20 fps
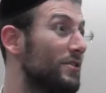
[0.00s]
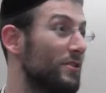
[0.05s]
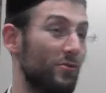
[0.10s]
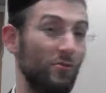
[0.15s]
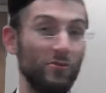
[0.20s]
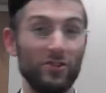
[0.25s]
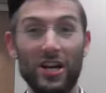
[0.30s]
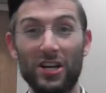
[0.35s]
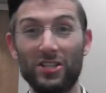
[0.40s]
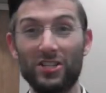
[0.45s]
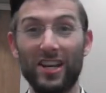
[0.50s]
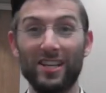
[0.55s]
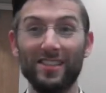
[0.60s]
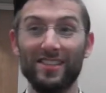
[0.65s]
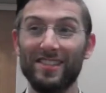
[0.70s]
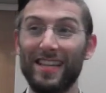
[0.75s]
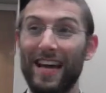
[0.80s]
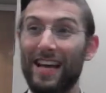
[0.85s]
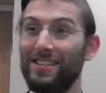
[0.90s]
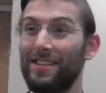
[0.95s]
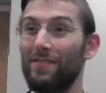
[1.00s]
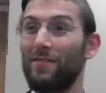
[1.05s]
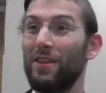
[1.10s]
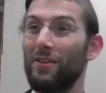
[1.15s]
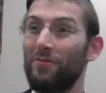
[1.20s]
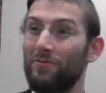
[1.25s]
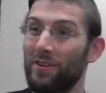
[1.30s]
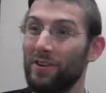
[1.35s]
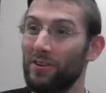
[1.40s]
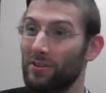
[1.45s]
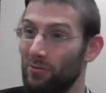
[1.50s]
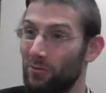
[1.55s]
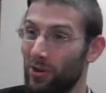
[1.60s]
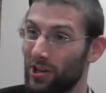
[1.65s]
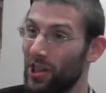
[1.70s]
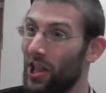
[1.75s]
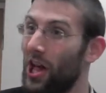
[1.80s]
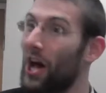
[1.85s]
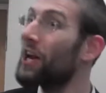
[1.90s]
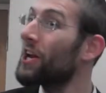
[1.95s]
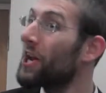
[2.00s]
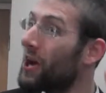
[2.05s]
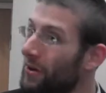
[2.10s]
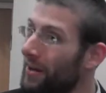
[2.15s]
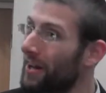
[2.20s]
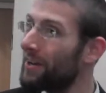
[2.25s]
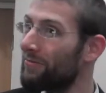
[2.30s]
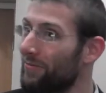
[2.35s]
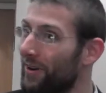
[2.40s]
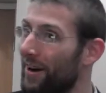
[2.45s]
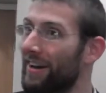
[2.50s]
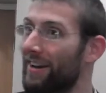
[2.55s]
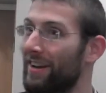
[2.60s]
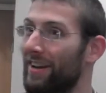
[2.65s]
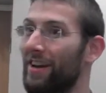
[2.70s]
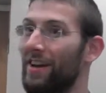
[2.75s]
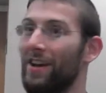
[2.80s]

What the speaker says: The Rashash asks, how does everything fit into one line? Okay, fine.